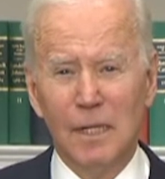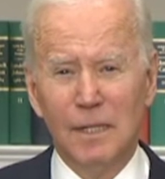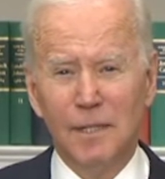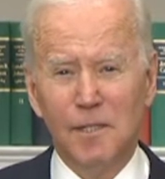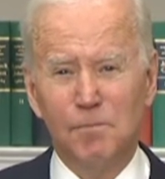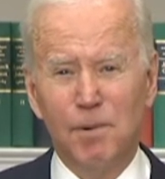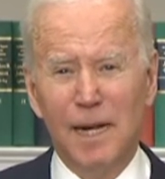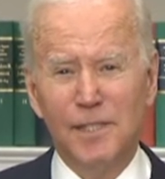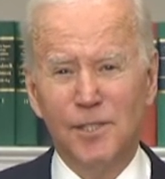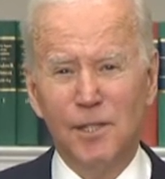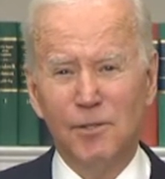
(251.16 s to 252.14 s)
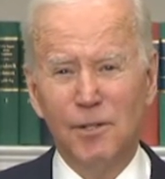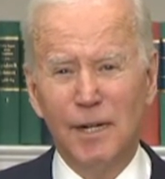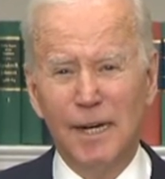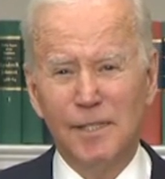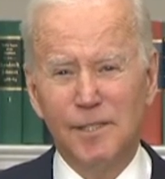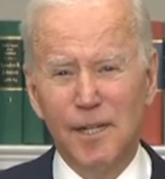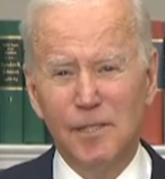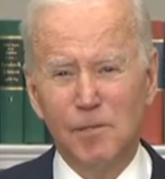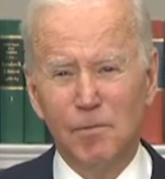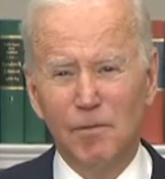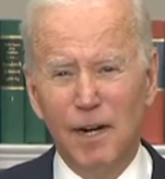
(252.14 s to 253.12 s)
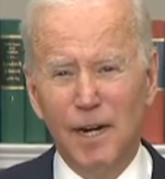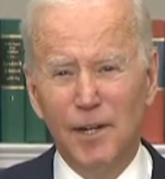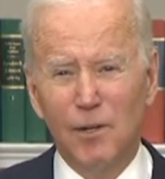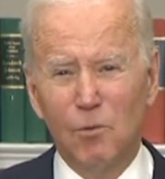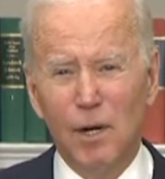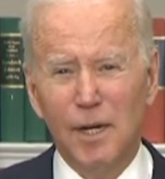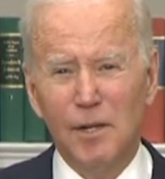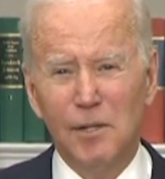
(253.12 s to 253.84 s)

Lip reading: This past year, the United States provided a record